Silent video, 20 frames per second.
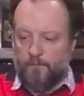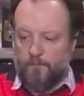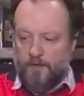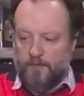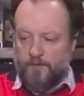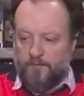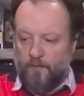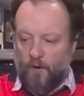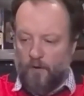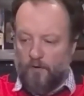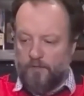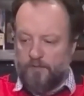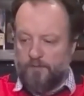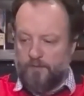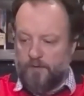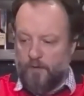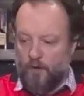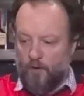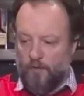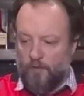as far as
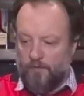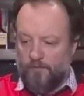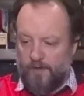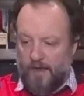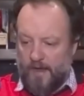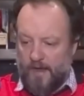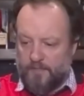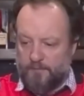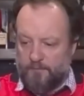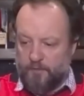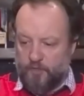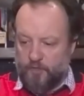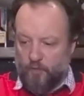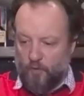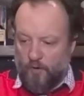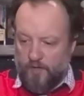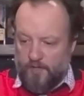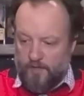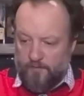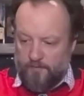we know, the vast
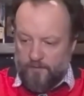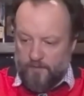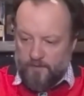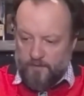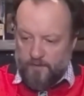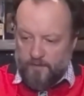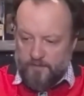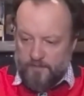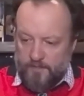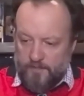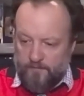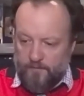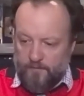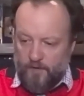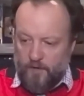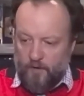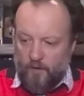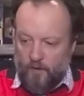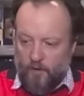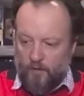majority of this, if
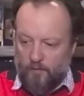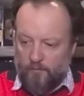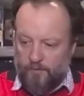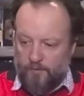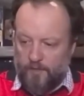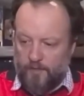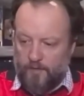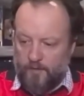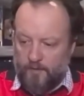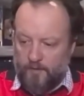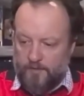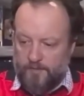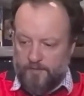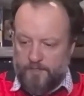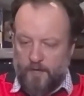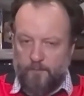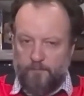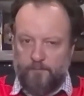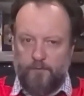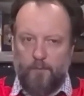not all of it, has
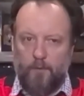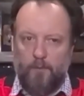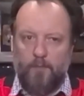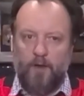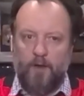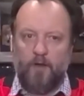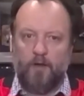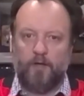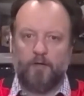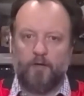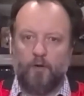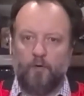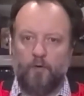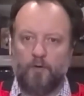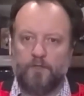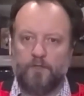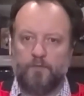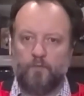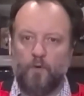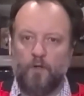come from American
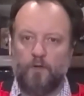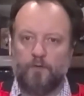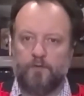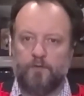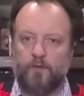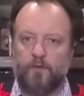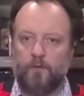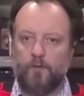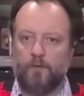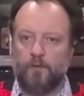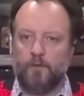oak as well, too.